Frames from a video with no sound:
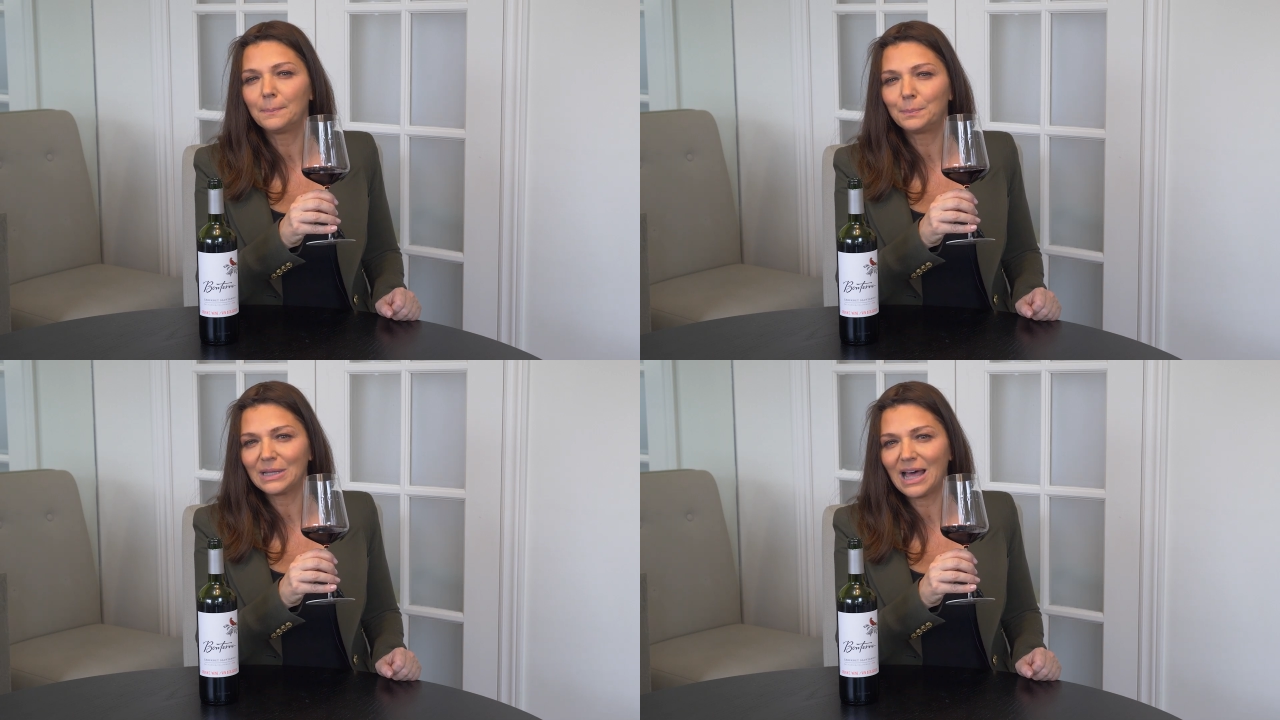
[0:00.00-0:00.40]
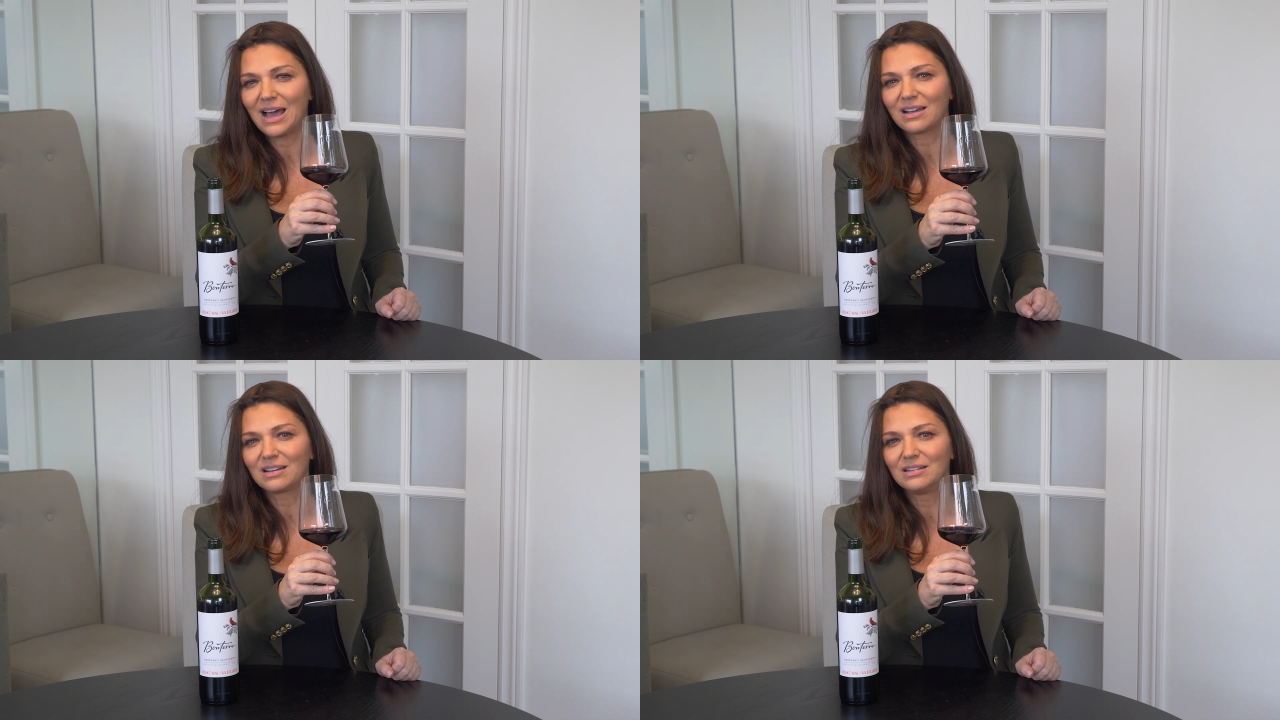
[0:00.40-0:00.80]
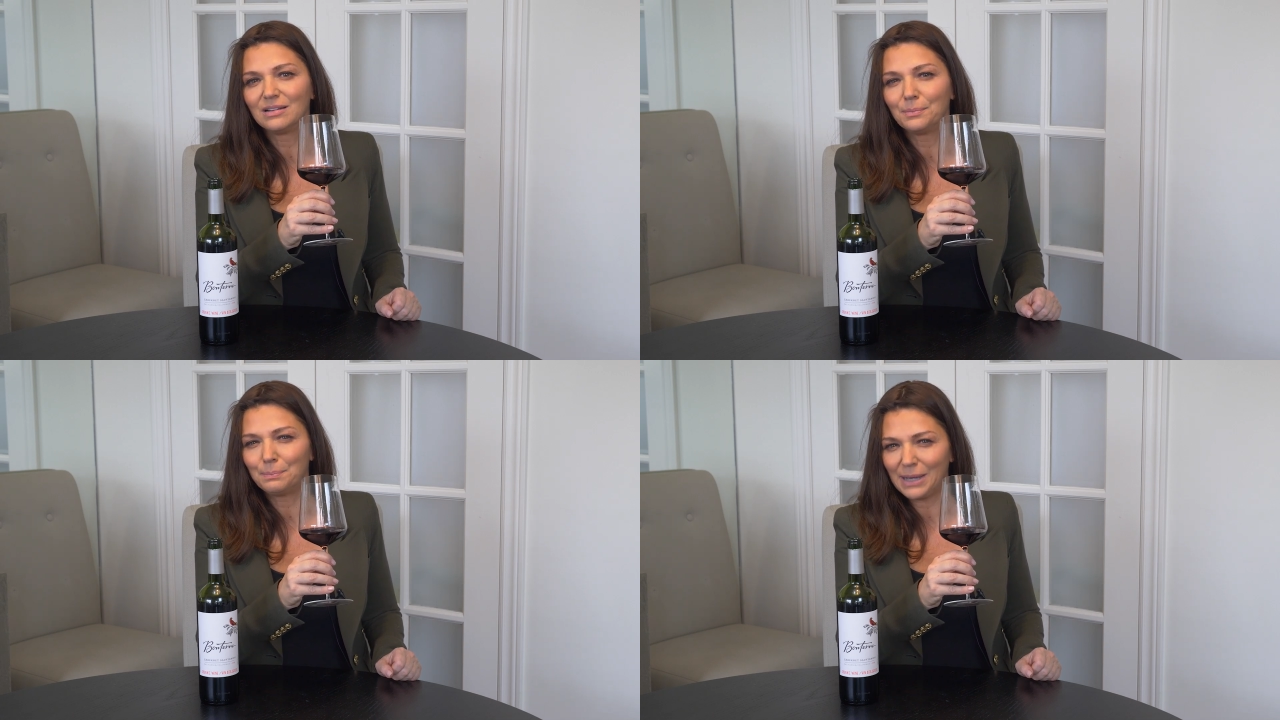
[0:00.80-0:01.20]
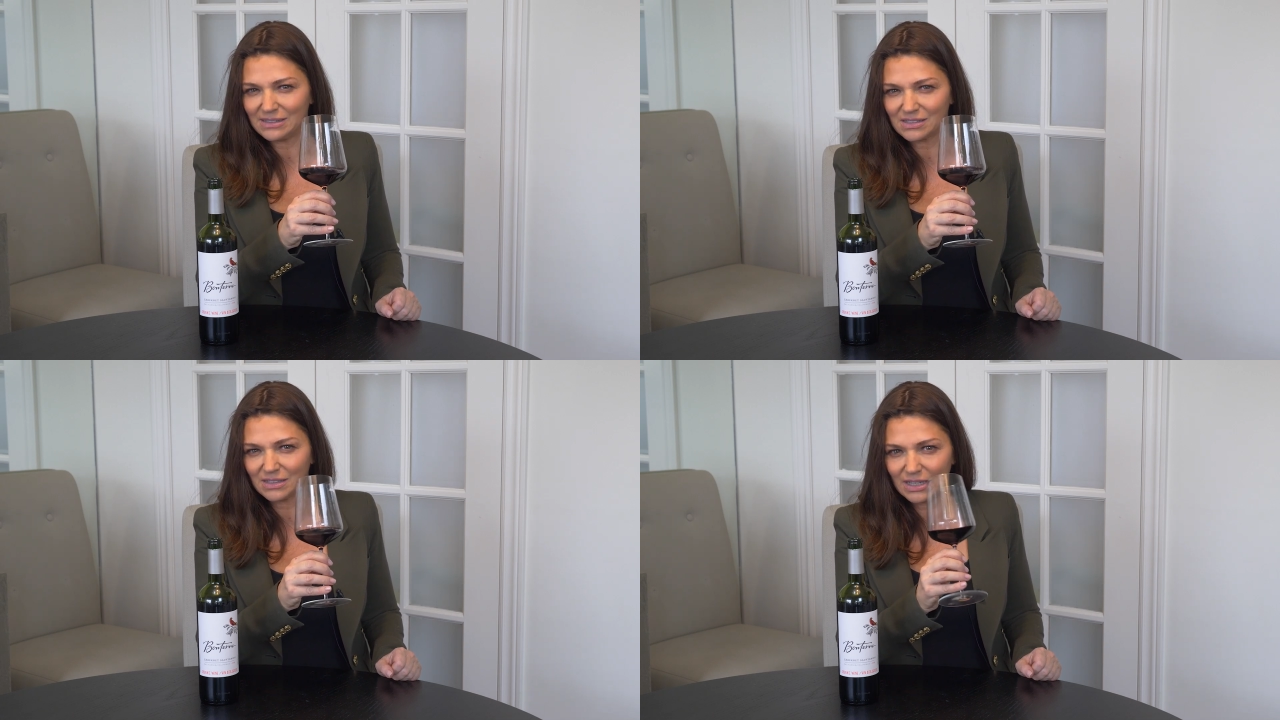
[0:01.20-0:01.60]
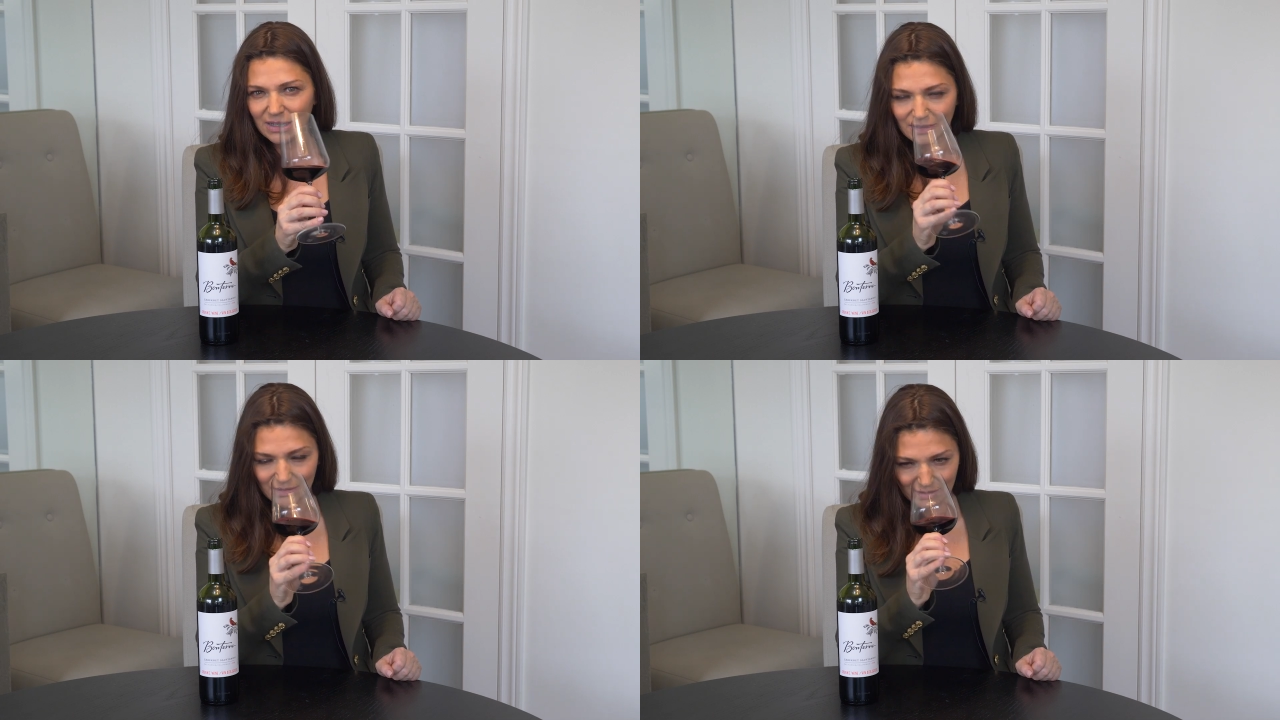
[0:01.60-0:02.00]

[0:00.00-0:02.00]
black pencil lead?